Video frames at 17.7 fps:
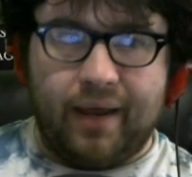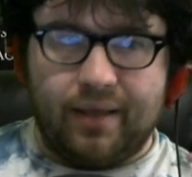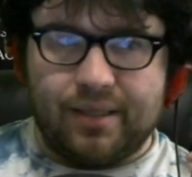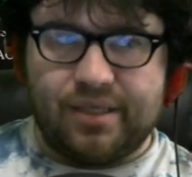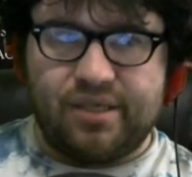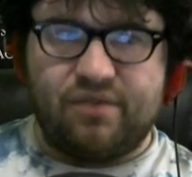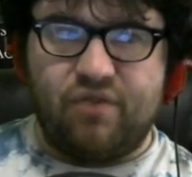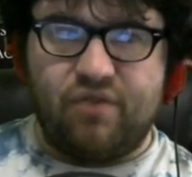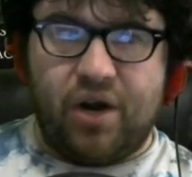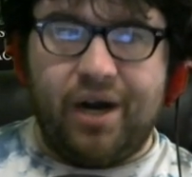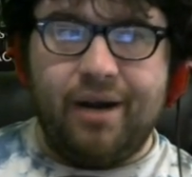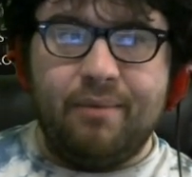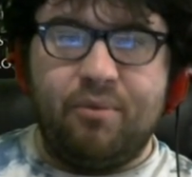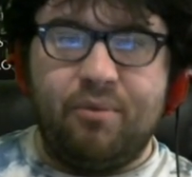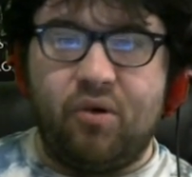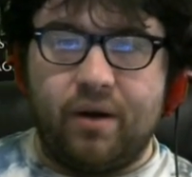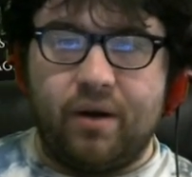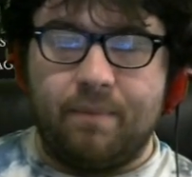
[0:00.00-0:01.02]
This is very
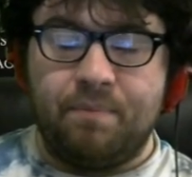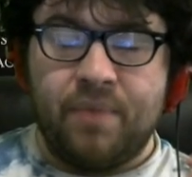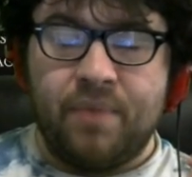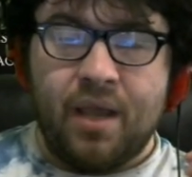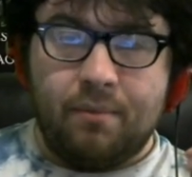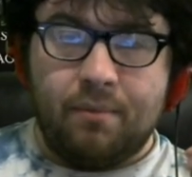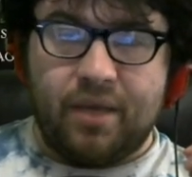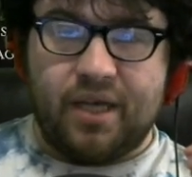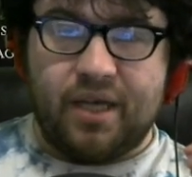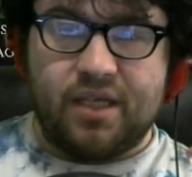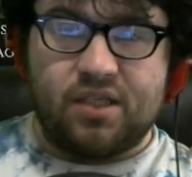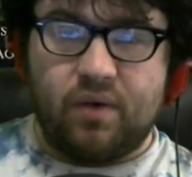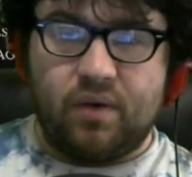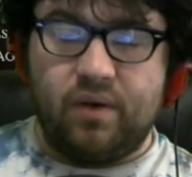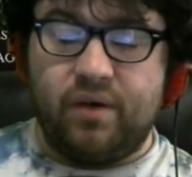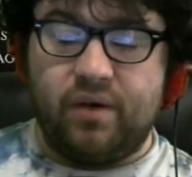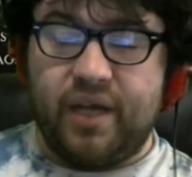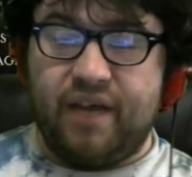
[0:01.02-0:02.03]
important because we
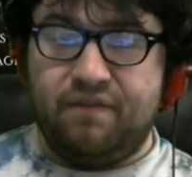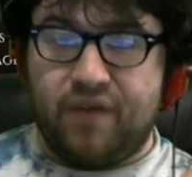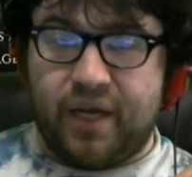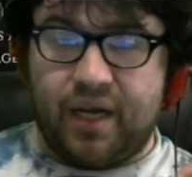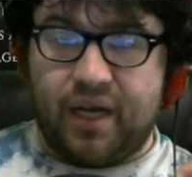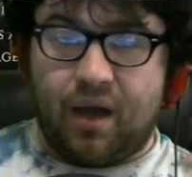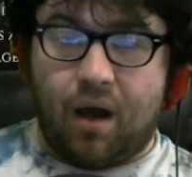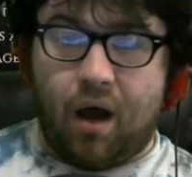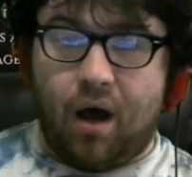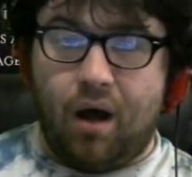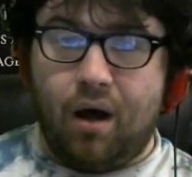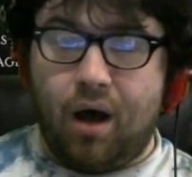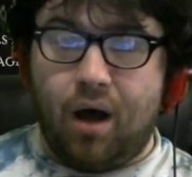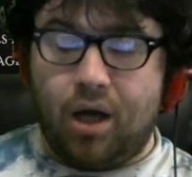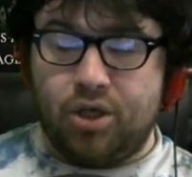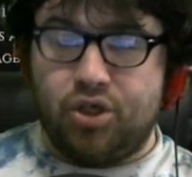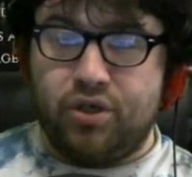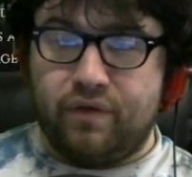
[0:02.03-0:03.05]
only have like
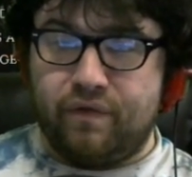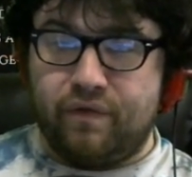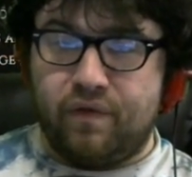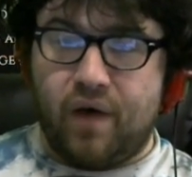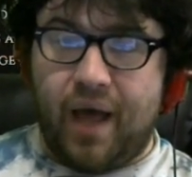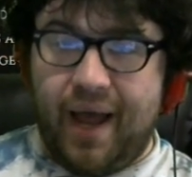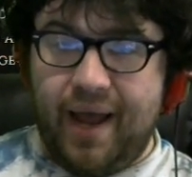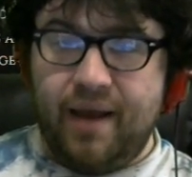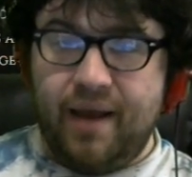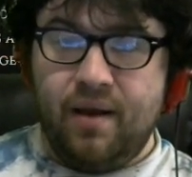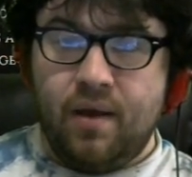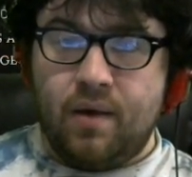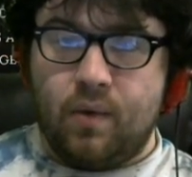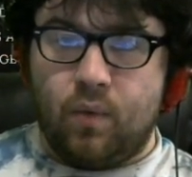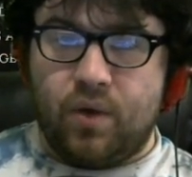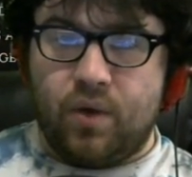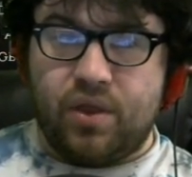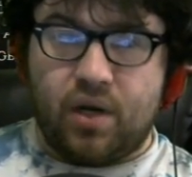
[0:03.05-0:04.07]
100 flat
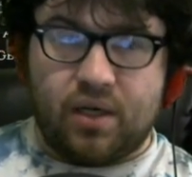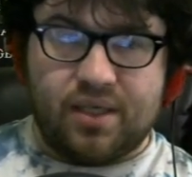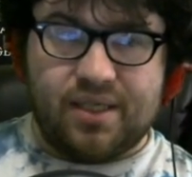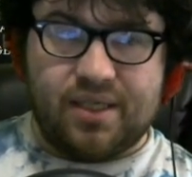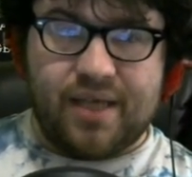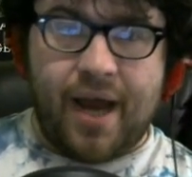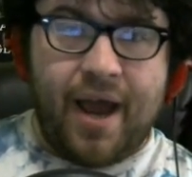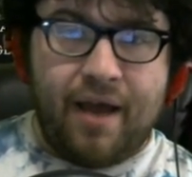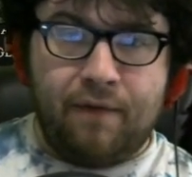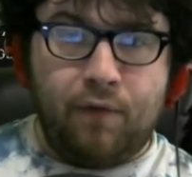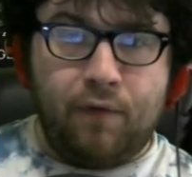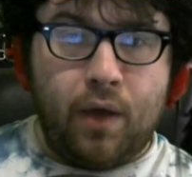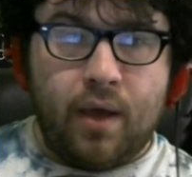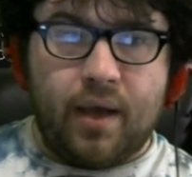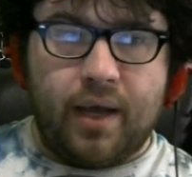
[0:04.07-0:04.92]
with our staff,